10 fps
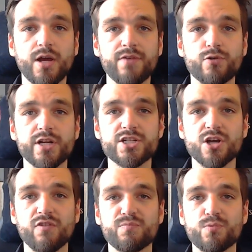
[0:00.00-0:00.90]
average
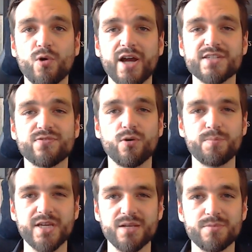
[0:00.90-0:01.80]
of price for
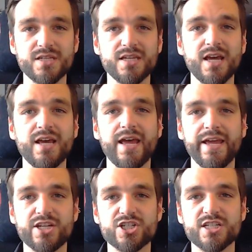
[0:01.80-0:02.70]
BNB,
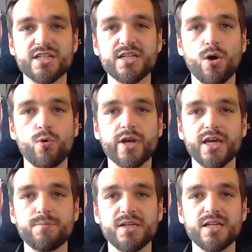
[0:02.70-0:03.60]
HT,
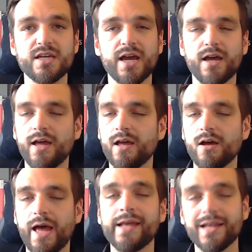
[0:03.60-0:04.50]
OKB,
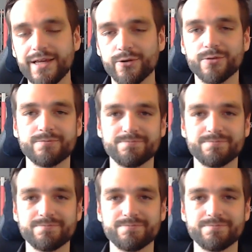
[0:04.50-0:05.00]
and Leo.